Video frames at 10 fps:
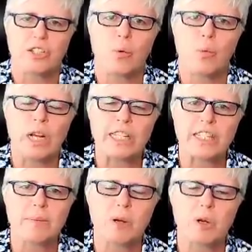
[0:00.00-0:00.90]
So,
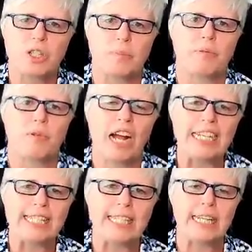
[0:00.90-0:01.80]
what's the most
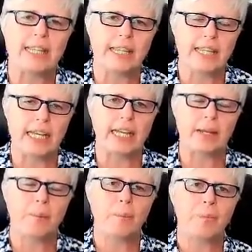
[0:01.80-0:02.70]
surprising
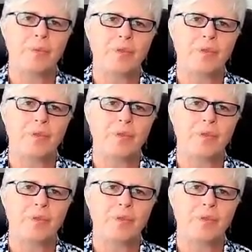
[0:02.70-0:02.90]
thing